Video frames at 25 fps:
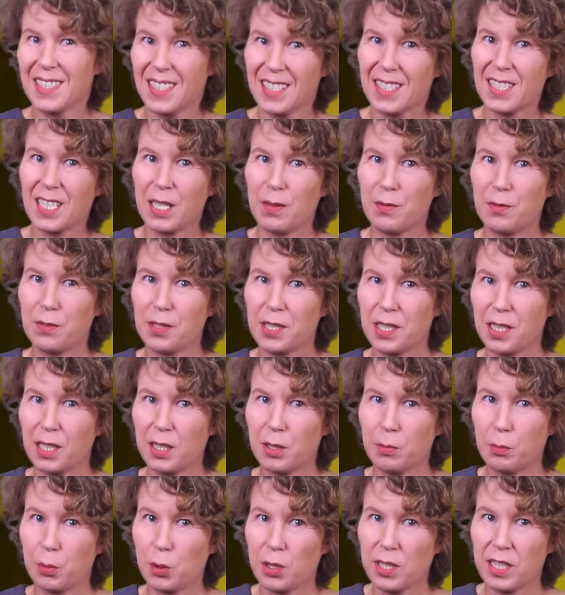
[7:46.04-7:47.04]
the same
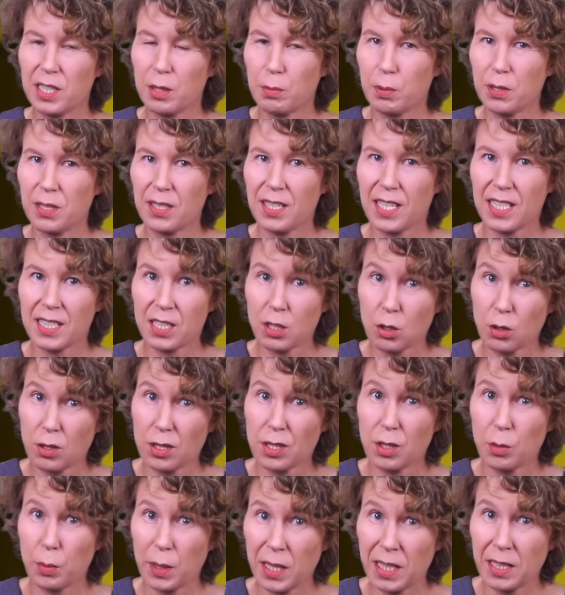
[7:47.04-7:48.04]
physical principle that's
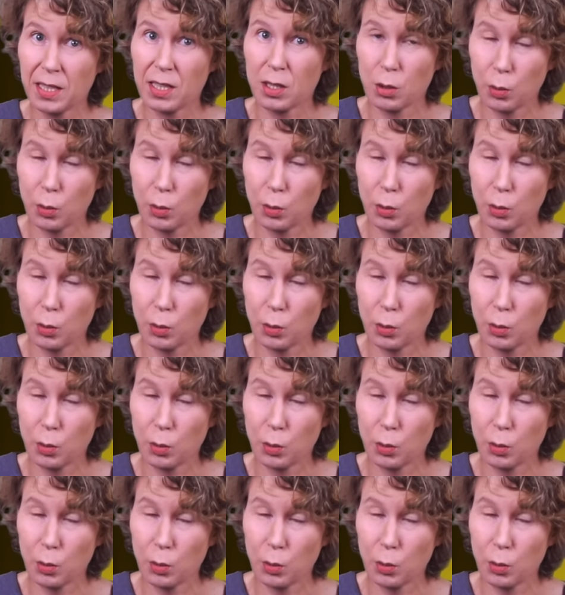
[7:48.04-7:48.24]
also behind